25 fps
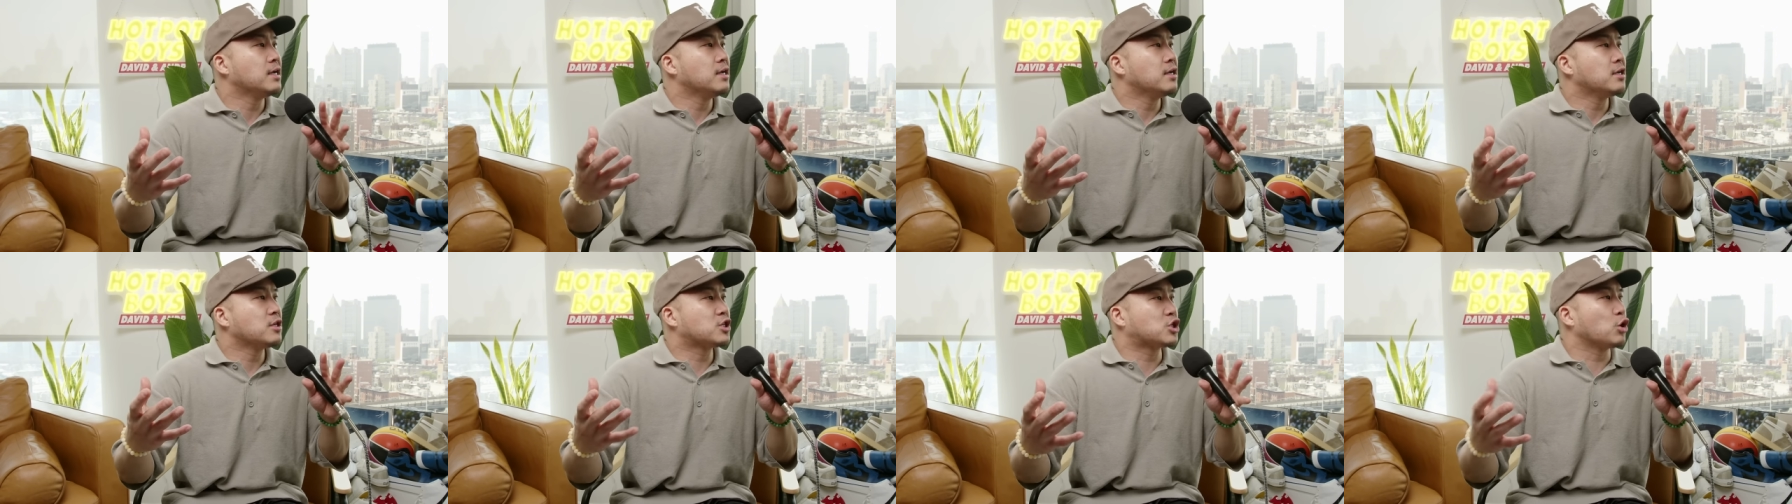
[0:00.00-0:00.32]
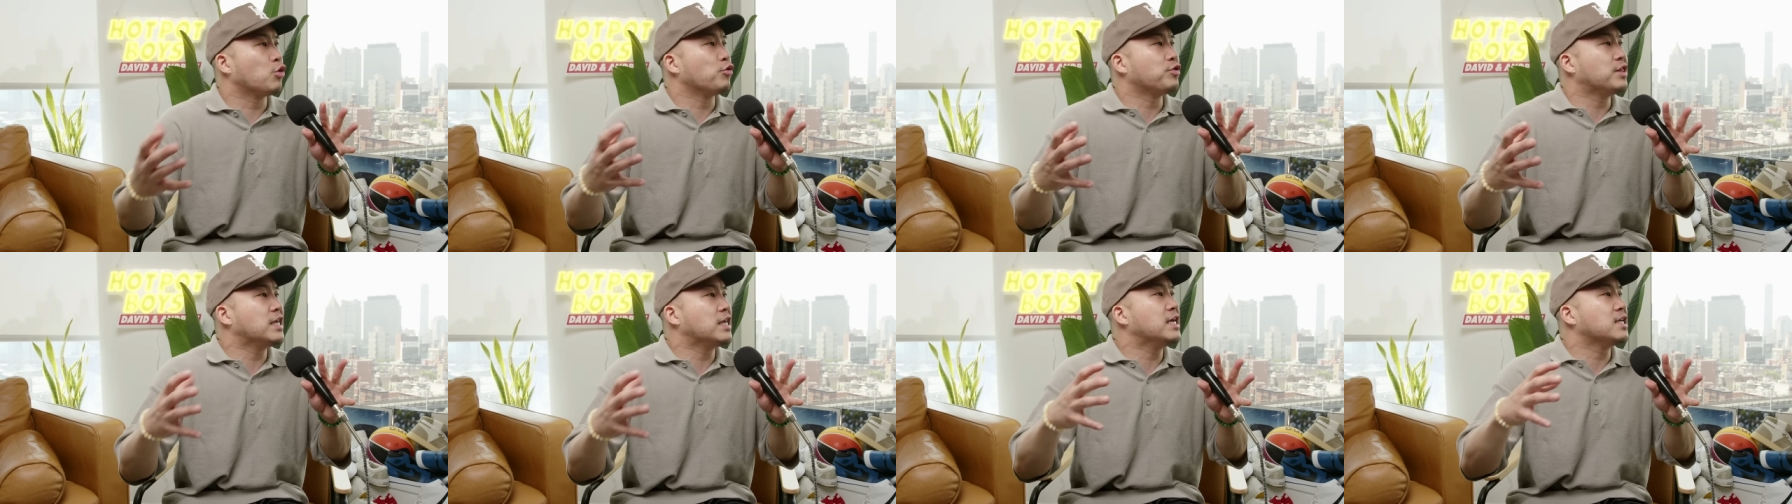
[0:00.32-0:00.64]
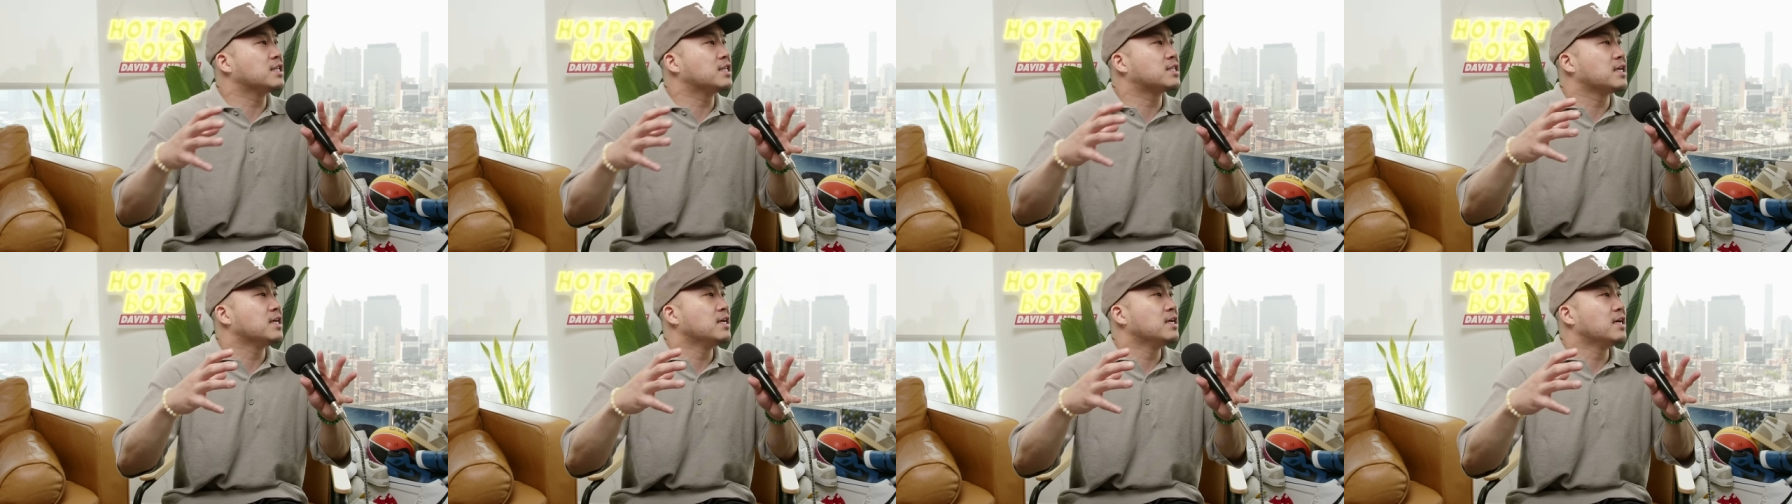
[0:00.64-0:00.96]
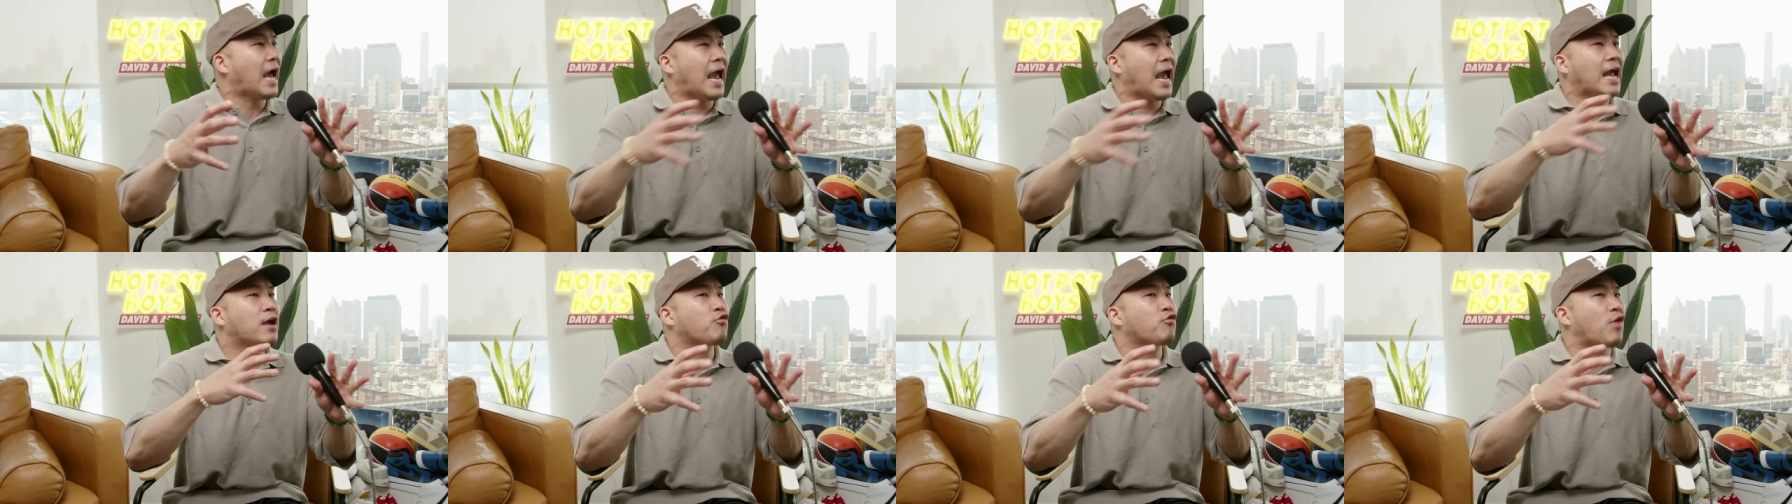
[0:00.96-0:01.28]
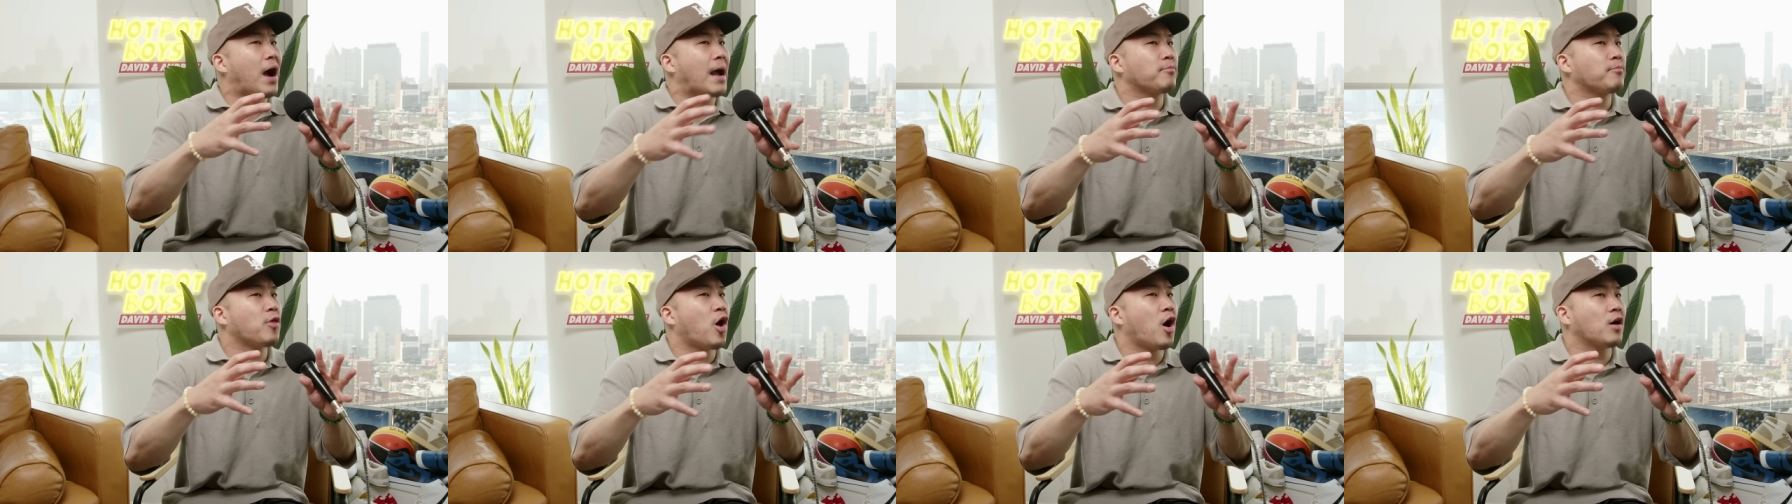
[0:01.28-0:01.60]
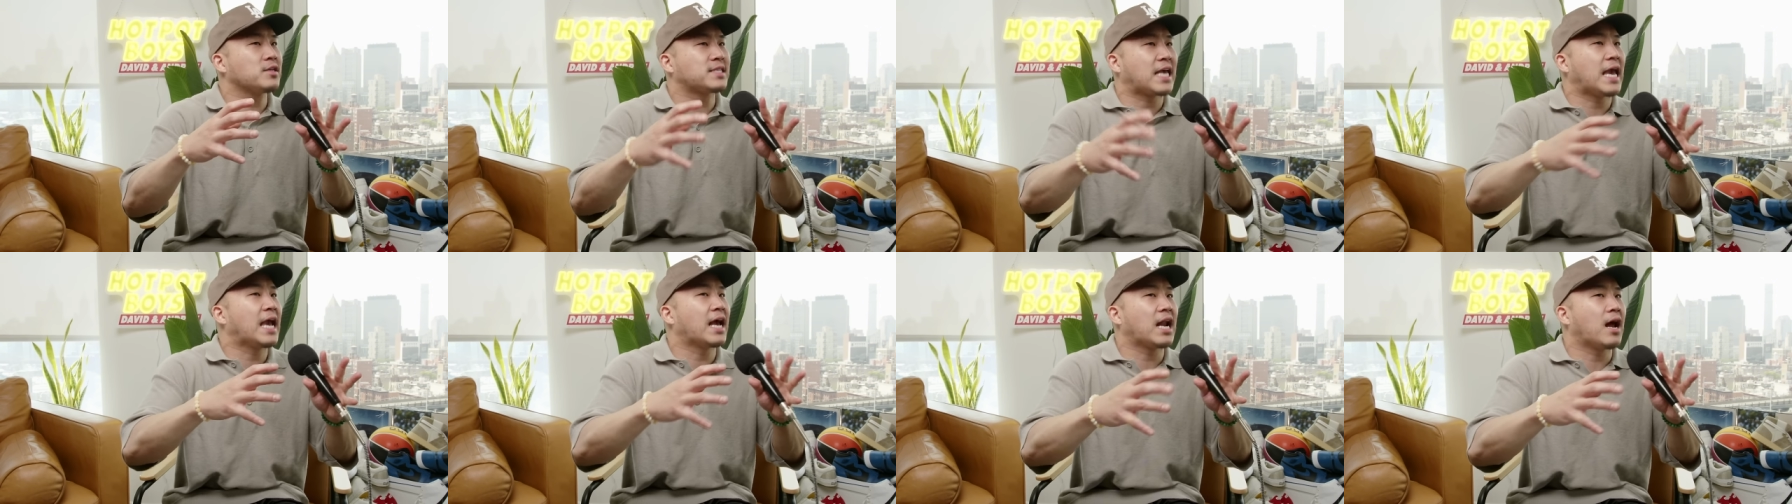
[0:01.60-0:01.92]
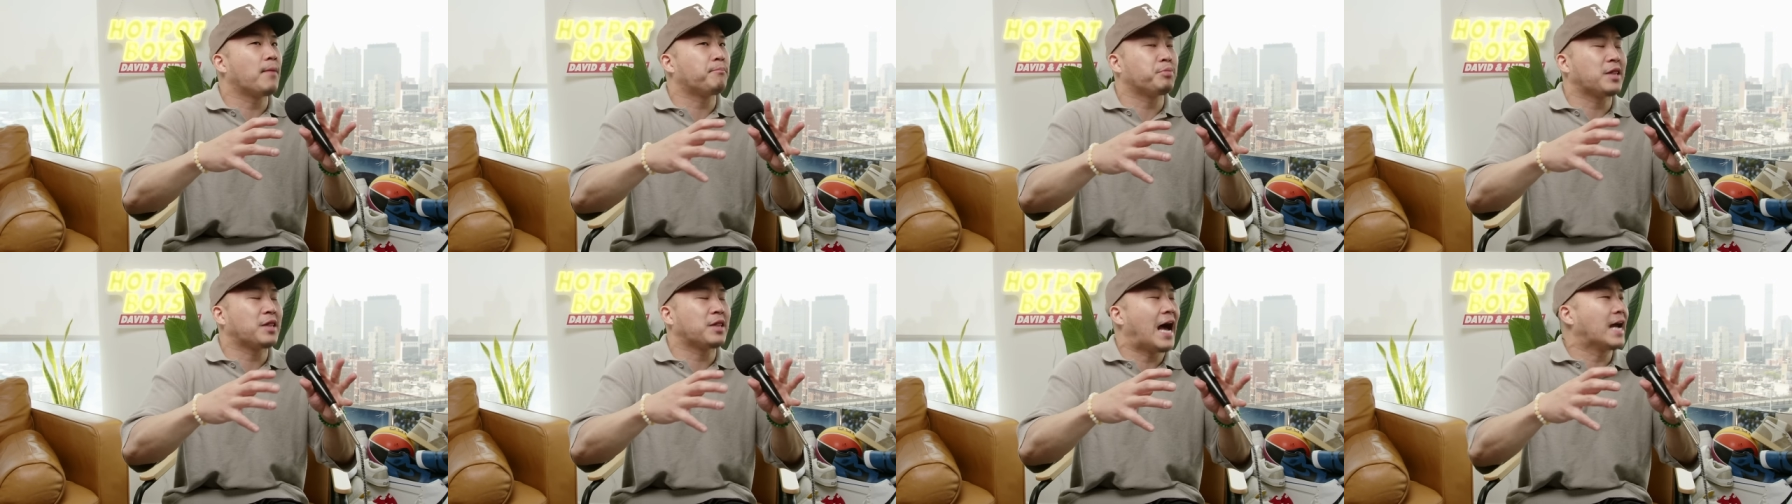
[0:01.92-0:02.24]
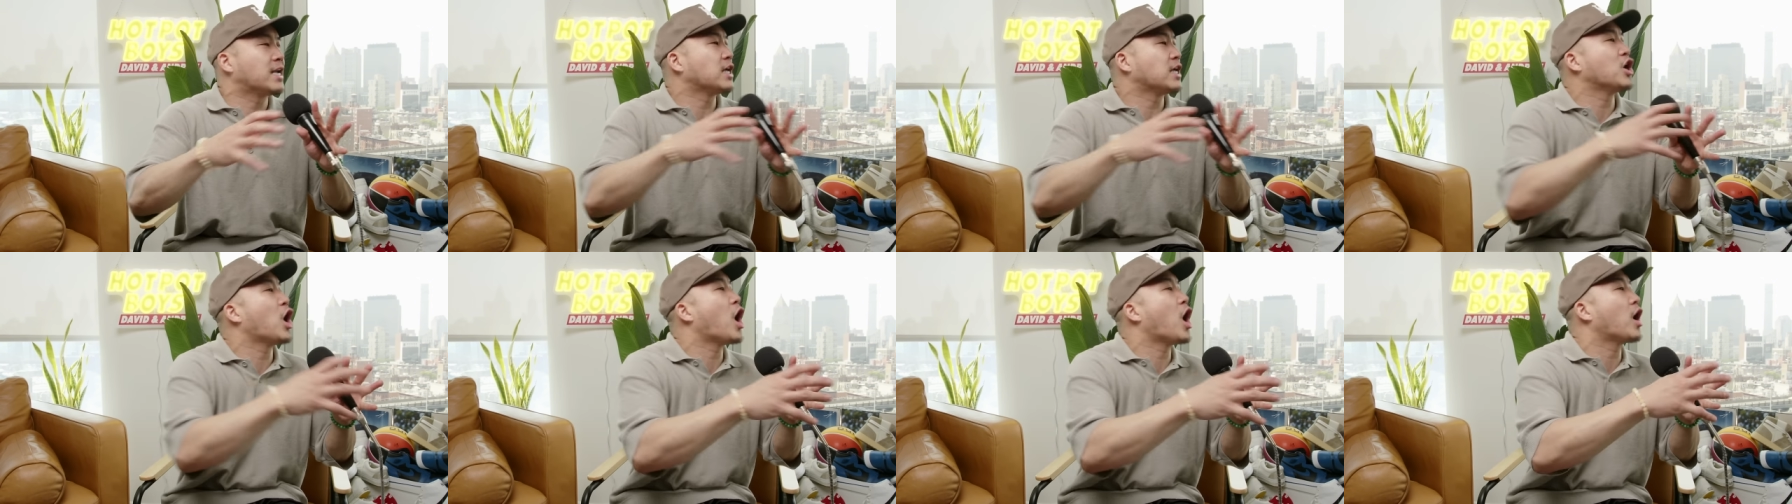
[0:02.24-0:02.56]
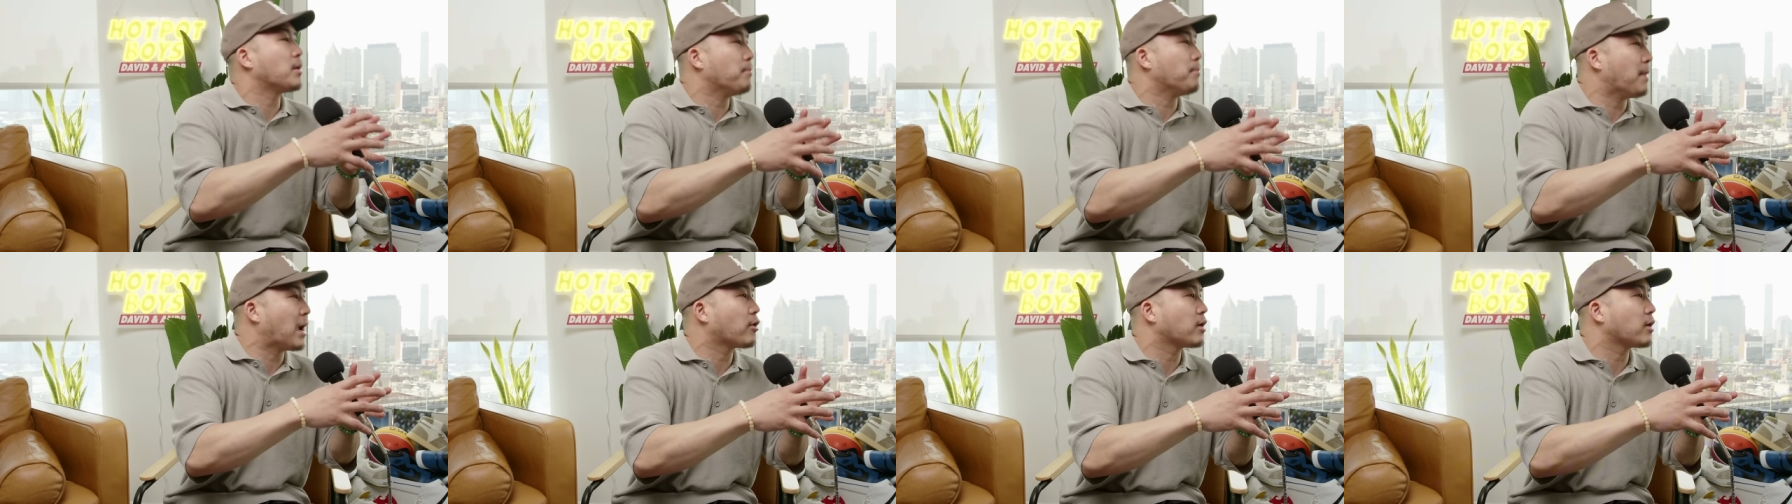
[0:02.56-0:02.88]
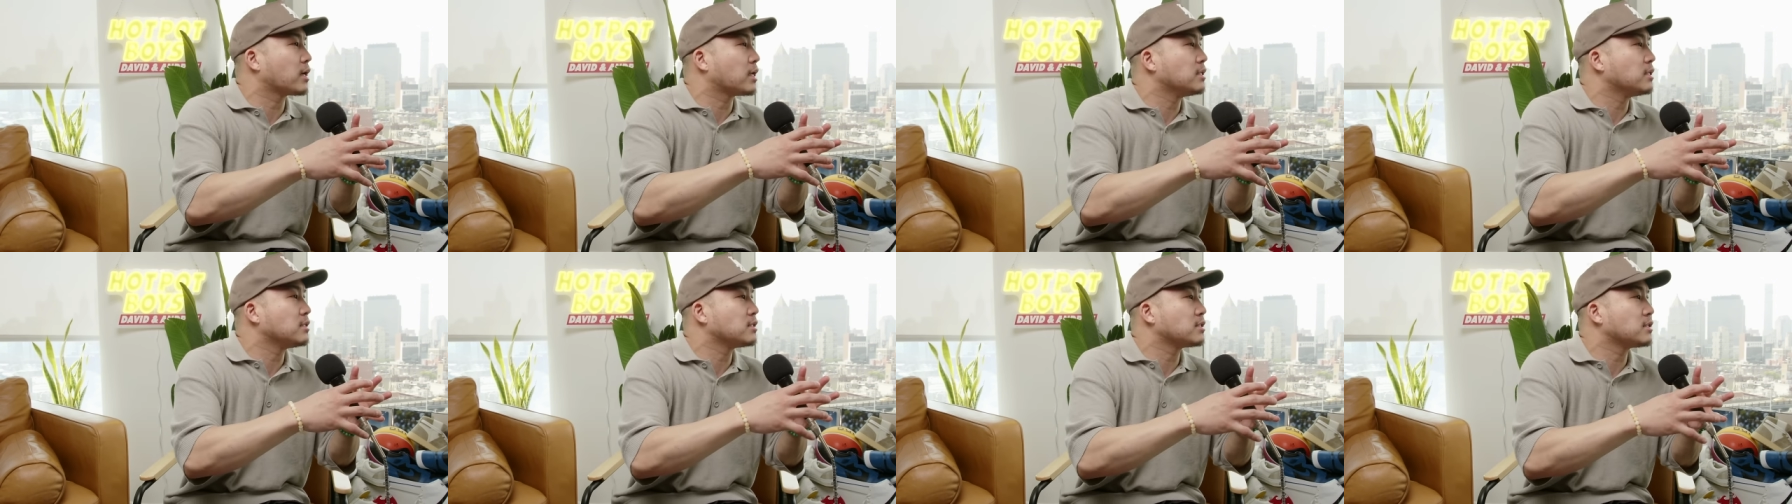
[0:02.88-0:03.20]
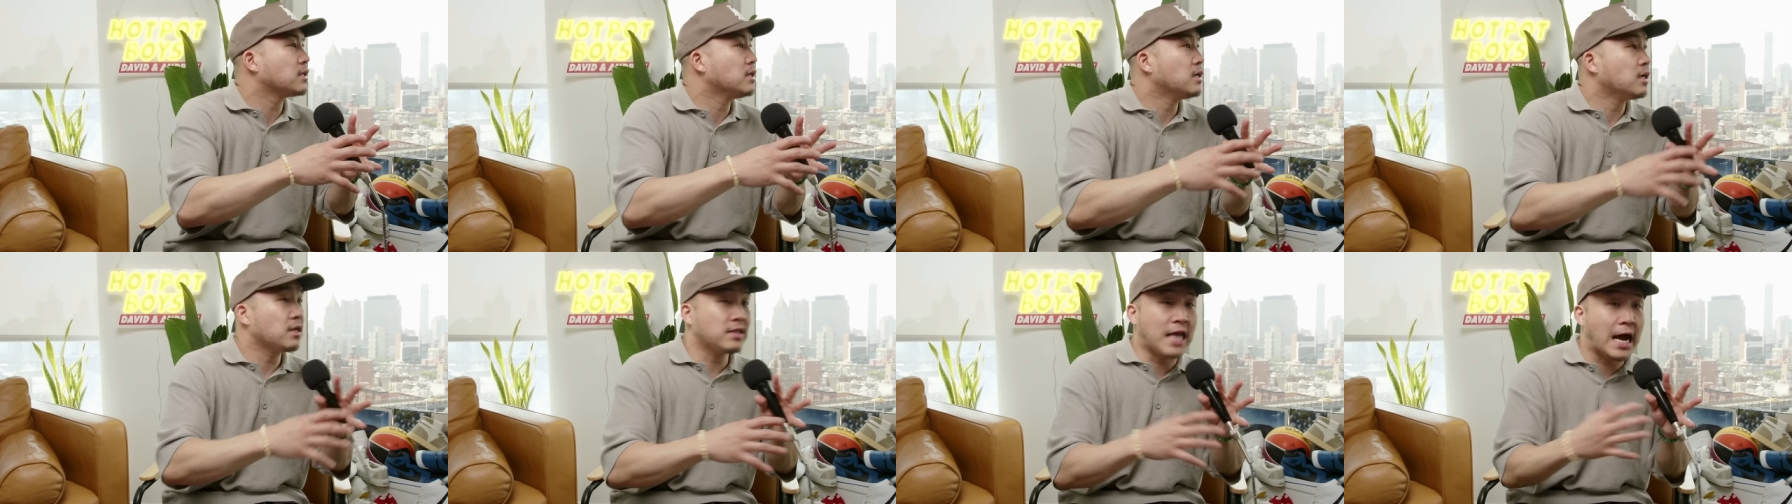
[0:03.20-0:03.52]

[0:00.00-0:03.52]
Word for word: So these hate crime laws can't apply to non-Americans. Yeah, yeah, yeah.